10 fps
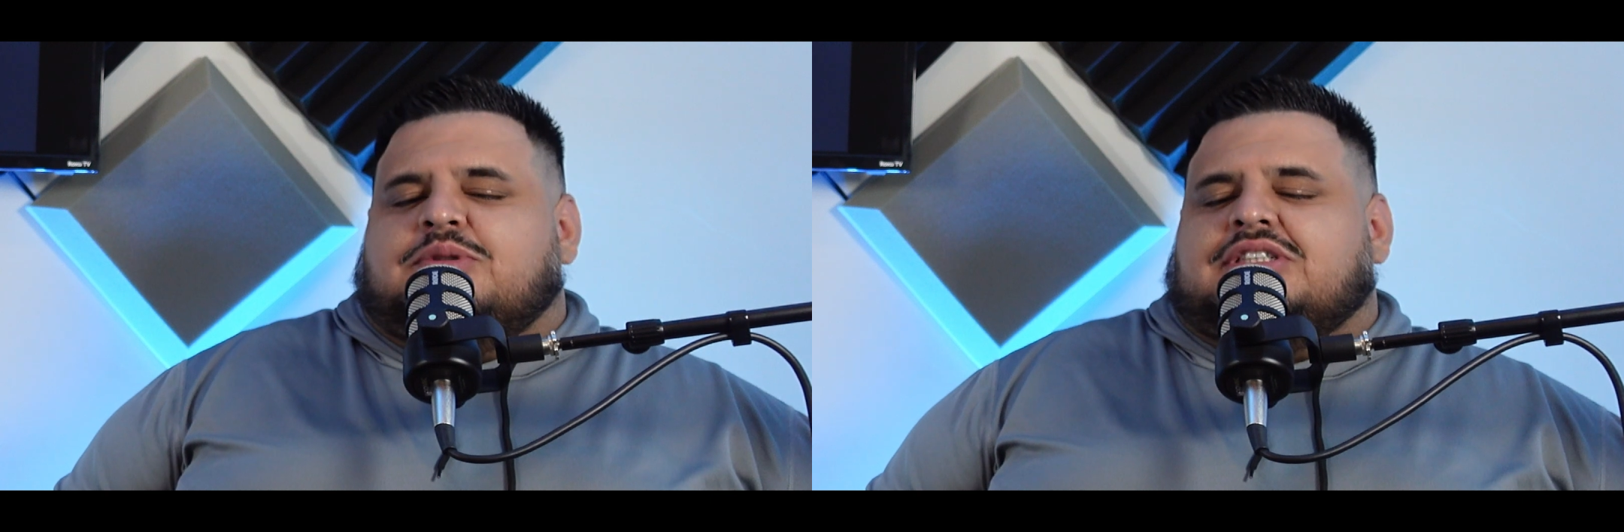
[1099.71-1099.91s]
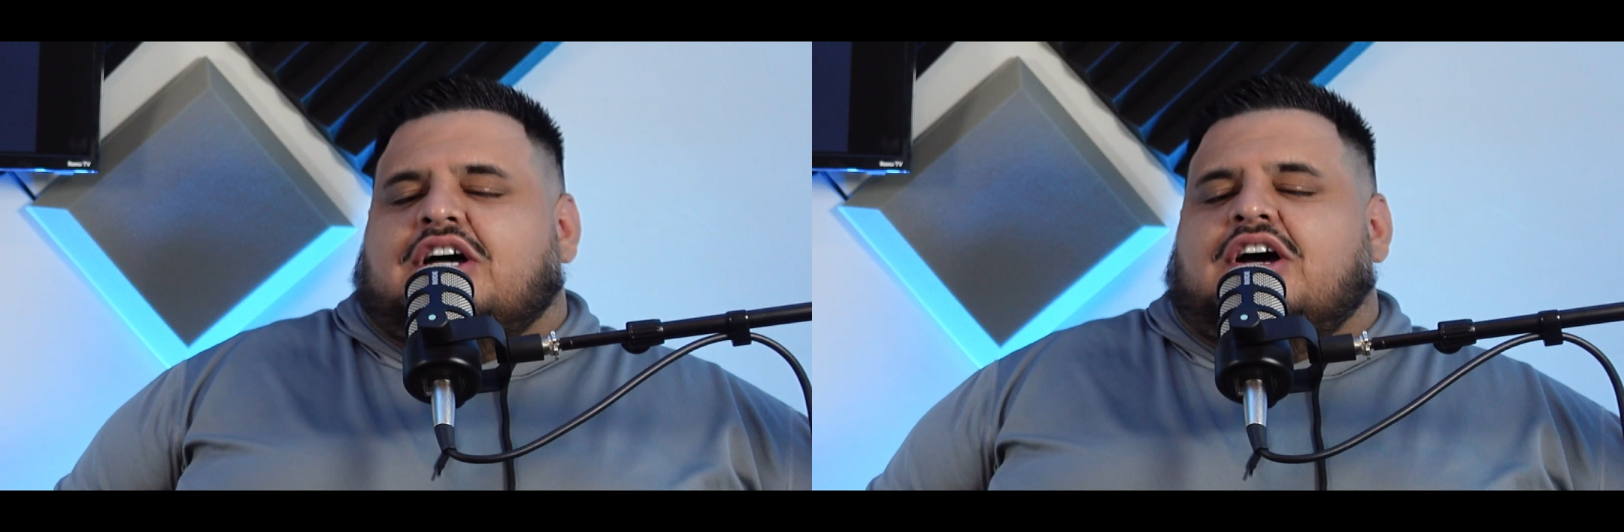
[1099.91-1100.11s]

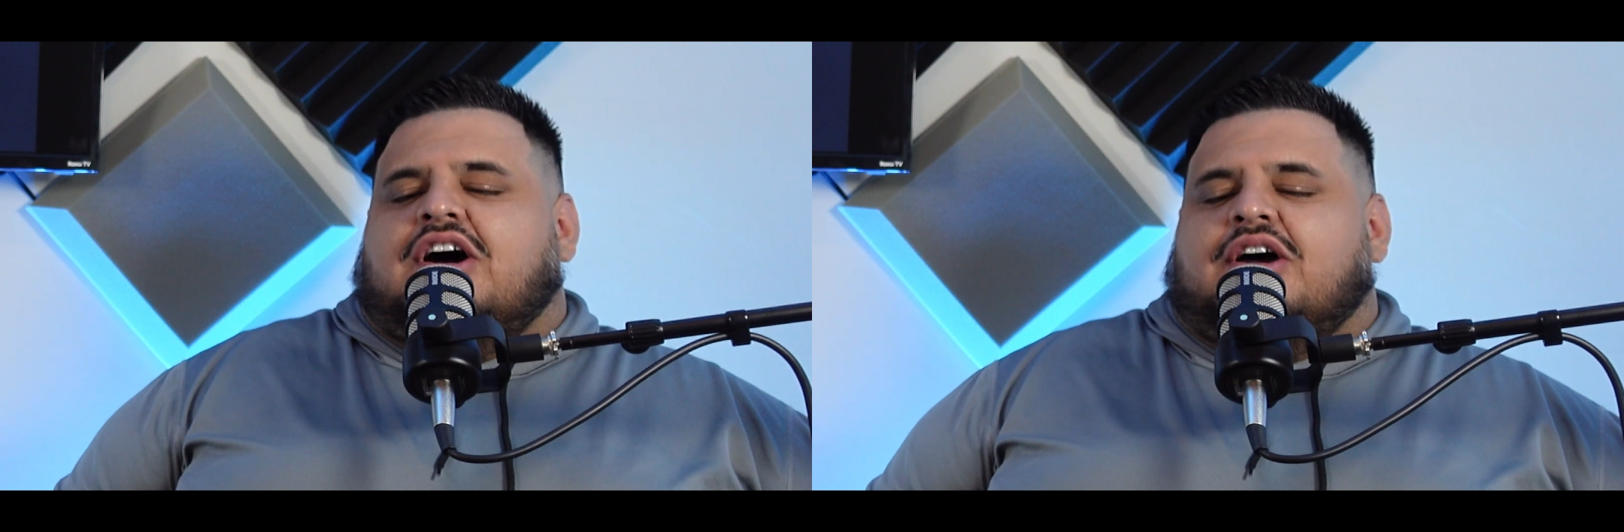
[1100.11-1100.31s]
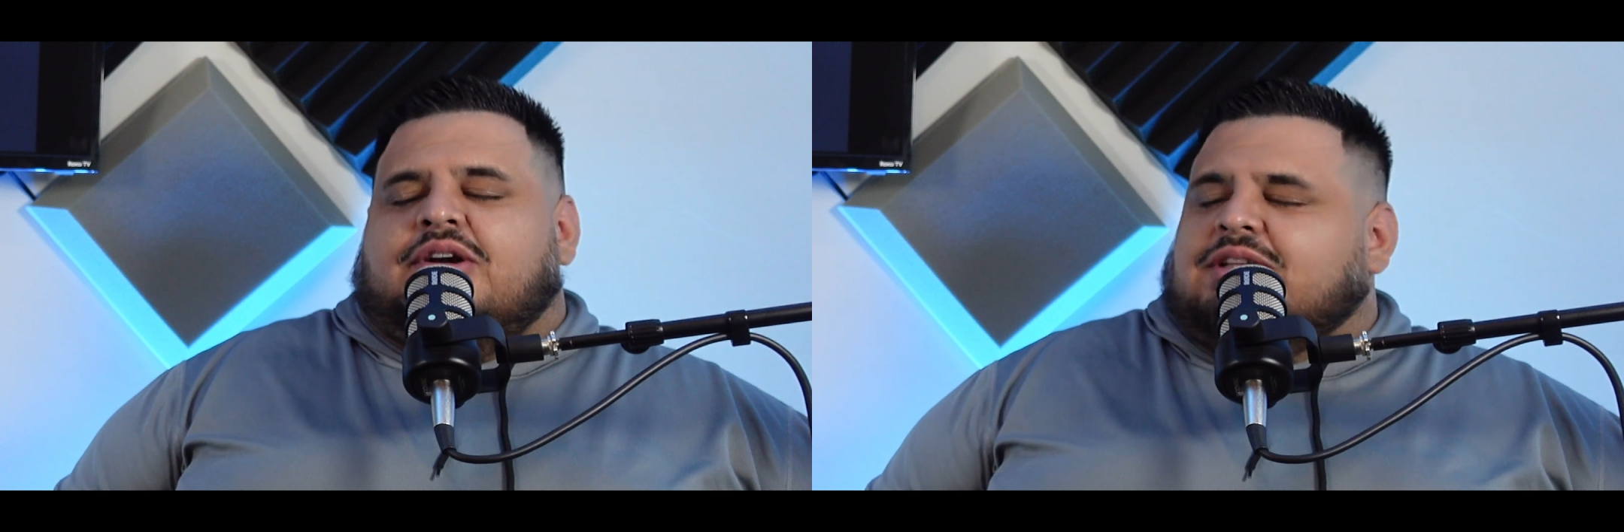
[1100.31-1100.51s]
was
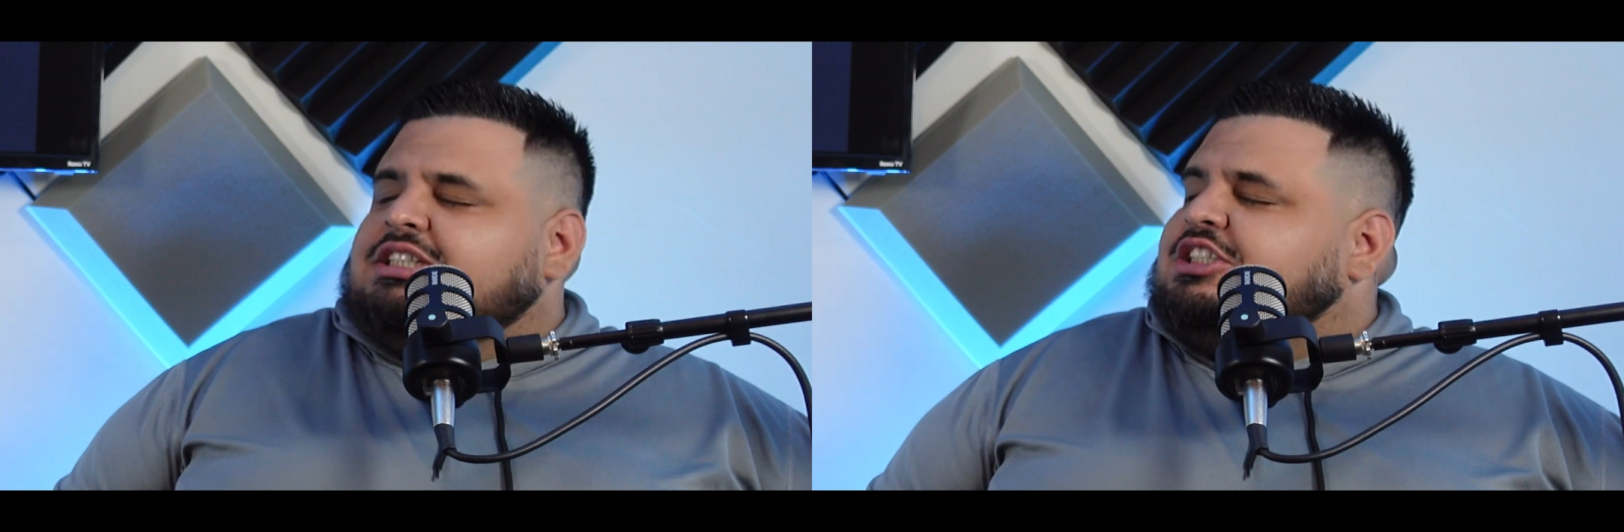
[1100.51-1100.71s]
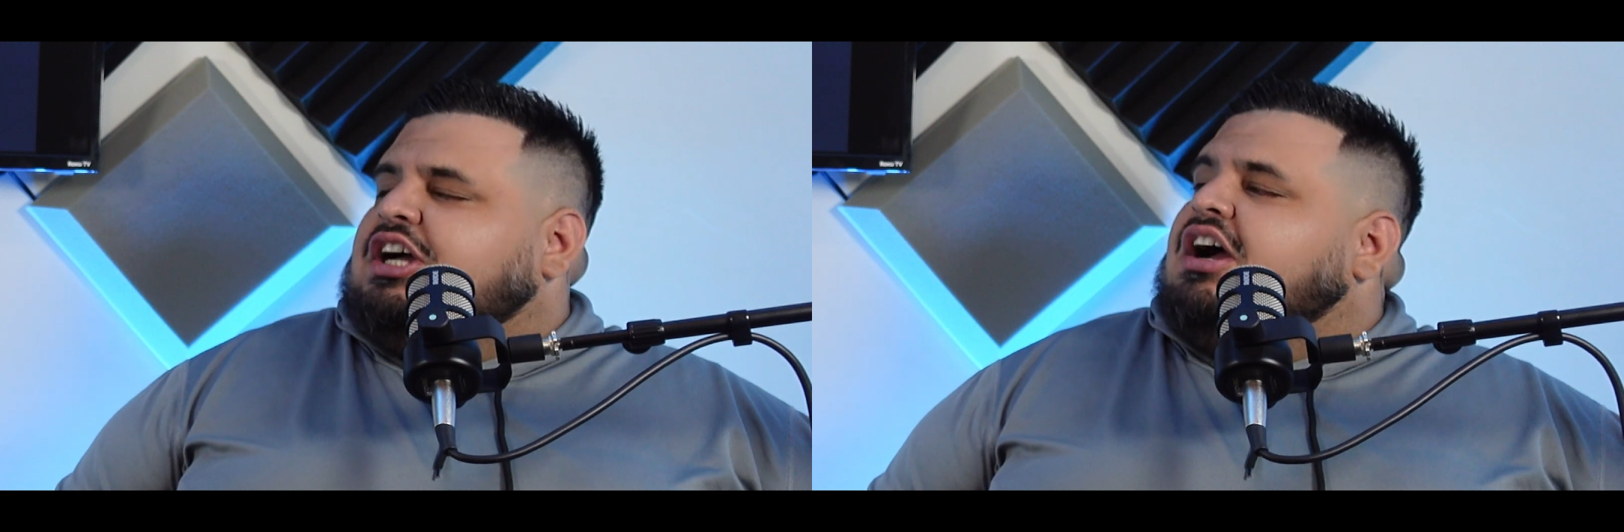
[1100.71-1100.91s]
utterly
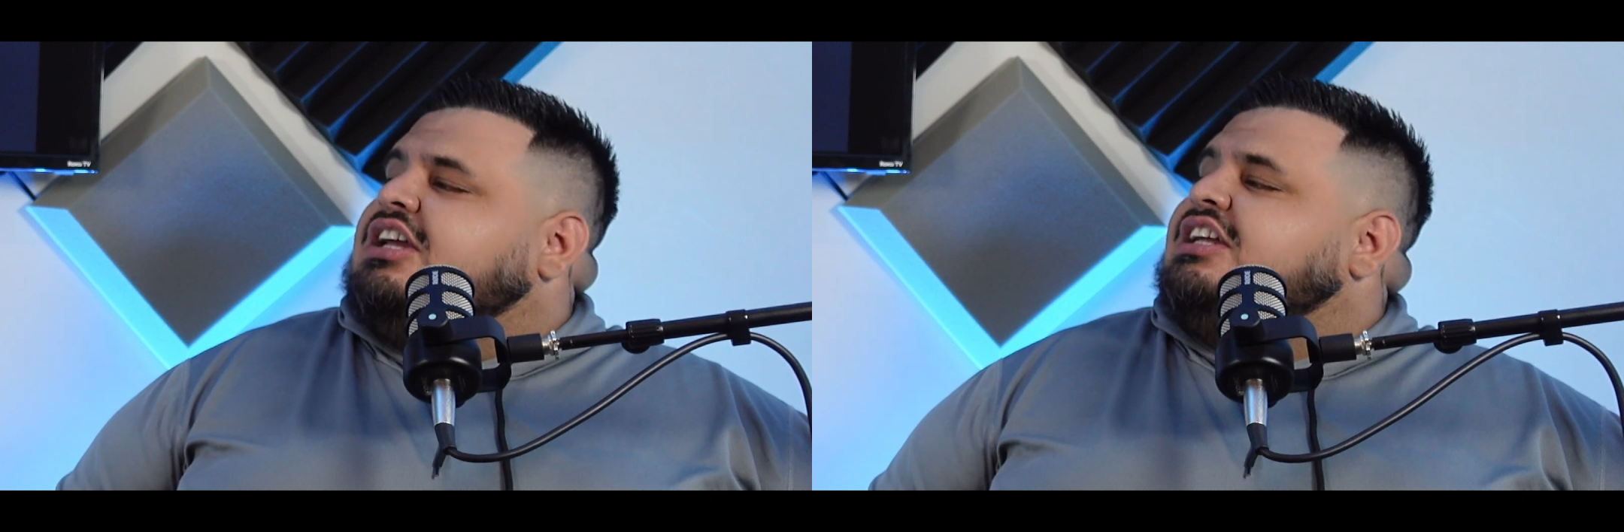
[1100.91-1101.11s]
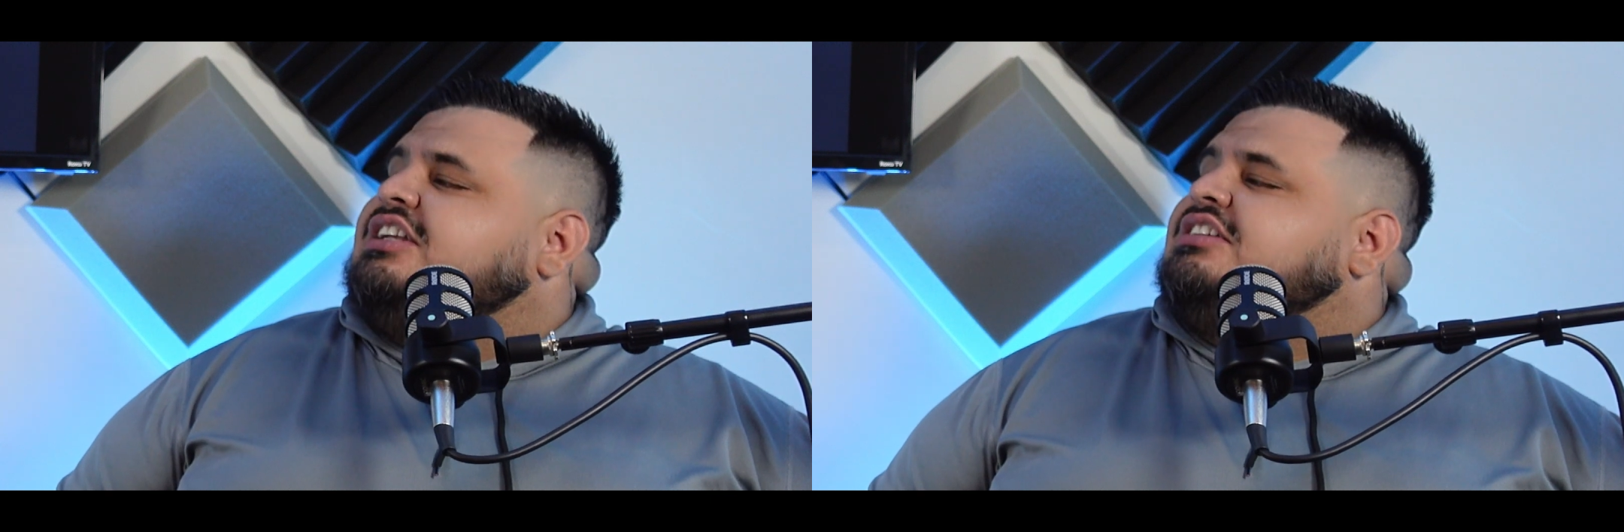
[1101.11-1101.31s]
shocking.